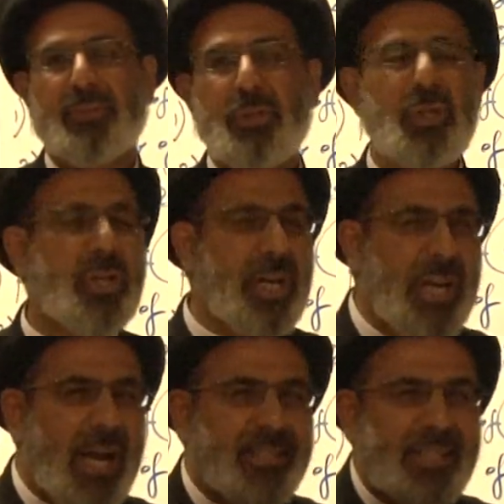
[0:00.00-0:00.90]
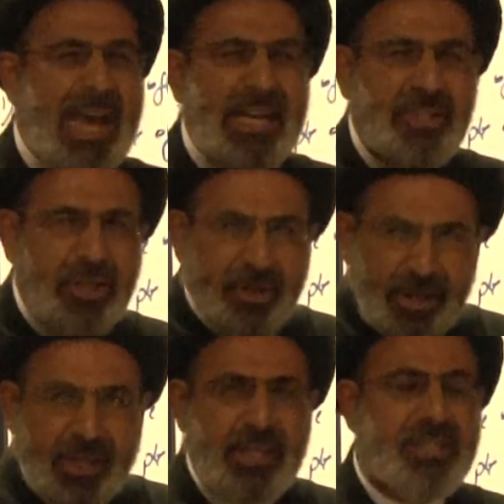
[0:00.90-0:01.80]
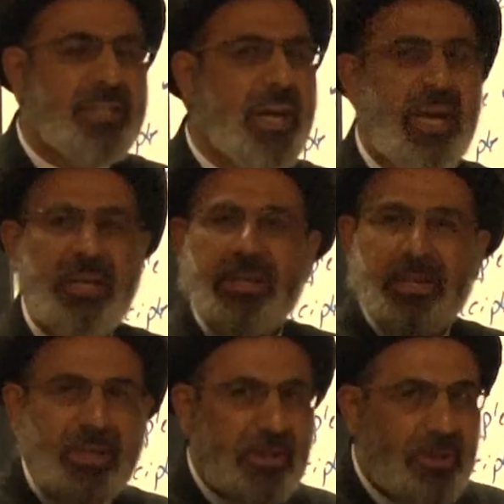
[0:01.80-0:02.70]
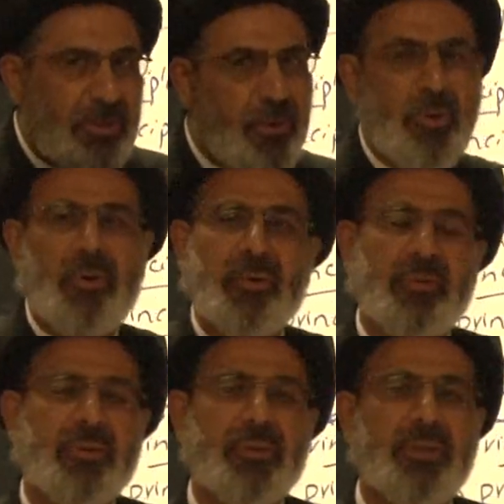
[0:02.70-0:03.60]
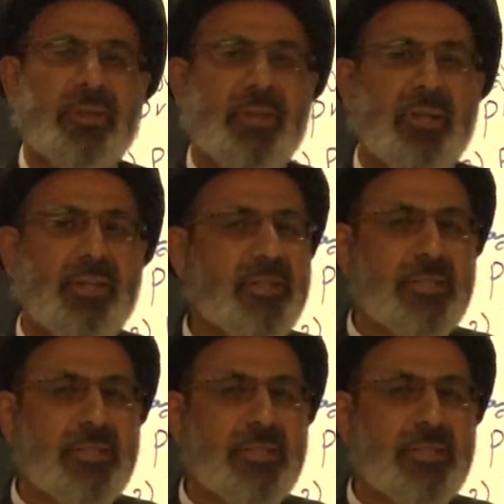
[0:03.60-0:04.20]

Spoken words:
You cannot categorically say, no, it is